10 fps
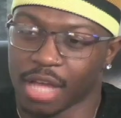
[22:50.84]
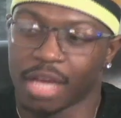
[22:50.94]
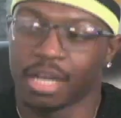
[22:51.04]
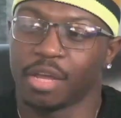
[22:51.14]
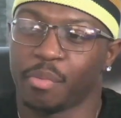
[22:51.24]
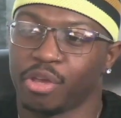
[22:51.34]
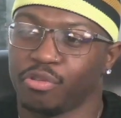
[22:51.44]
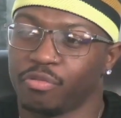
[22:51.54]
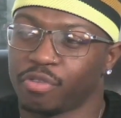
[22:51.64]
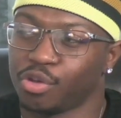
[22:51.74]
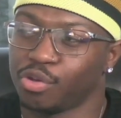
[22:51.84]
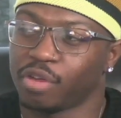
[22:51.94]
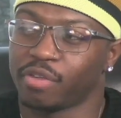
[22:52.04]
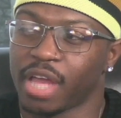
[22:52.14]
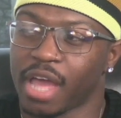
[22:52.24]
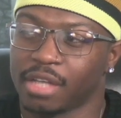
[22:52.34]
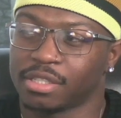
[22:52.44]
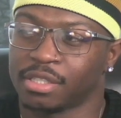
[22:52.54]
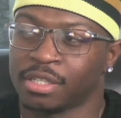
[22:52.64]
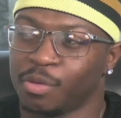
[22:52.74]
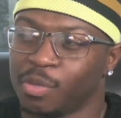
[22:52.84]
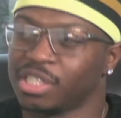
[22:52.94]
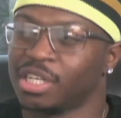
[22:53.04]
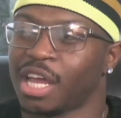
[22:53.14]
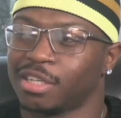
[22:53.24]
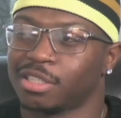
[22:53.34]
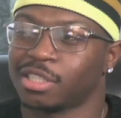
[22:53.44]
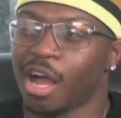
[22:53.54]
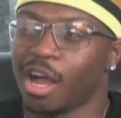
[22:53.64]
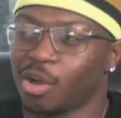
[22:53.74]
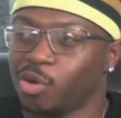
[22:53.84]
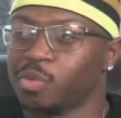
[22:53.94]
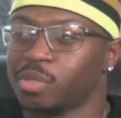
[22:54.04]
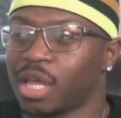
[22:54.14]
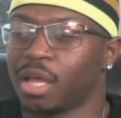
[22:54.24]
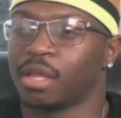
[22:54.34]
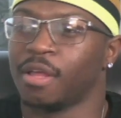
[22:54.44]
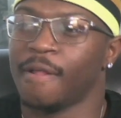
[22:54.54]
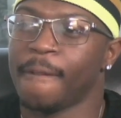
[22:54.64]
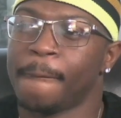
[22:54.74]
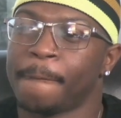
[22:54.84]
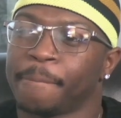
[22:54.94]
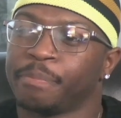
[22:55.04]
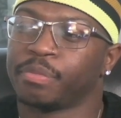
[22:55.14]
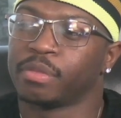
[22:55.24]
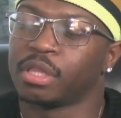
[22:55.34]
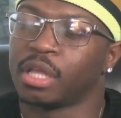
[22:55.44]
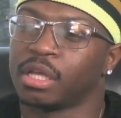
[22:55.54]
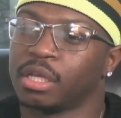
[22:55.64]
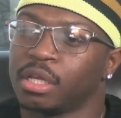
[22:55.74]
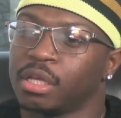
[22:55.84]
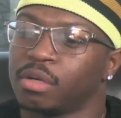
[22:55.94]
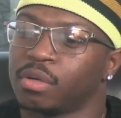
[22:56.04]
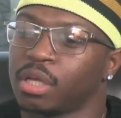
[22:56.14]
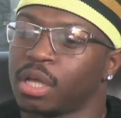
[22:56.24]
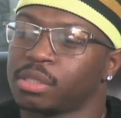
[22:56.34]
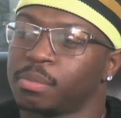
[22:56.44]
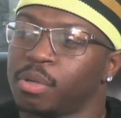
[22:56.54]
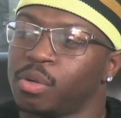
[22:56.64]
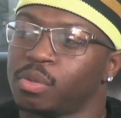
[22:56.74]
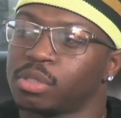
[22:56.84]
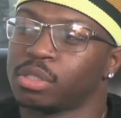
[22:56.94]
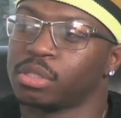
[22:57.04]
did that make you feel? That reaction was it like a shock, or you was like, like yeah, okay, I suppose to.